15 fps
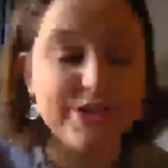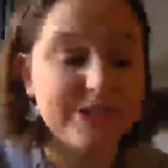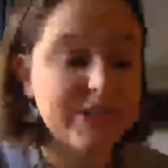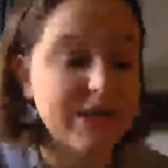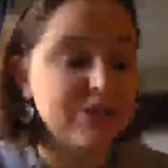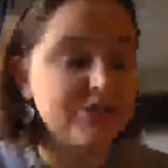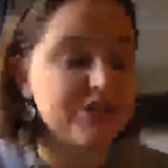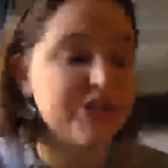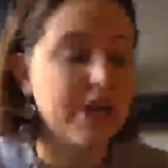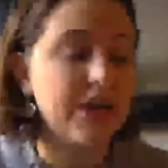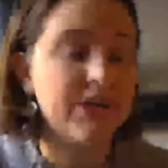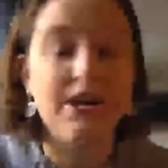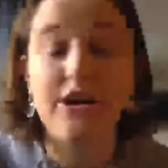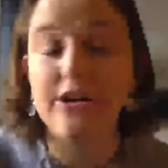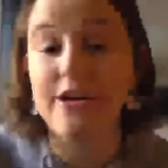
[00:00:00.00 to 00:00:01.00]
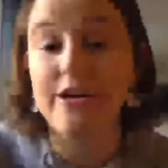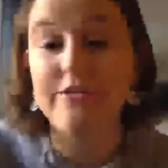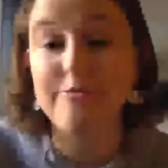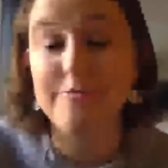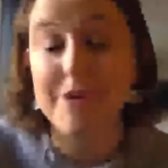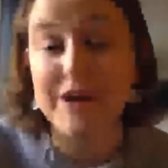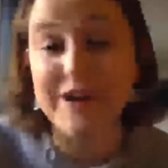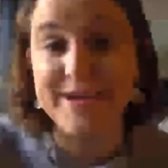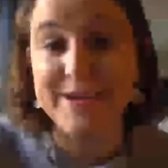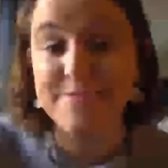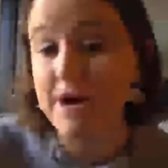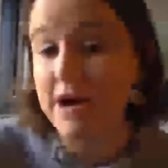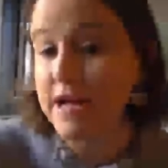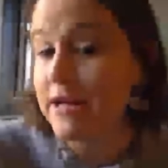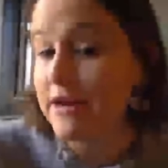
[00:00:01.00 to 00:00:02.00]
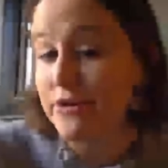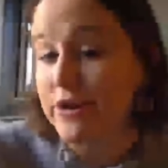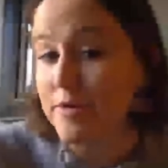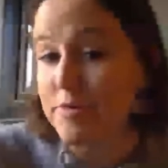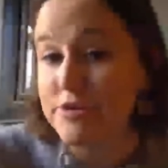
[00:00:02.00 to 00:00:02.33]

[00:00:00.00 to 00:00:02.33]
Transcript: I just got cut off by my internet,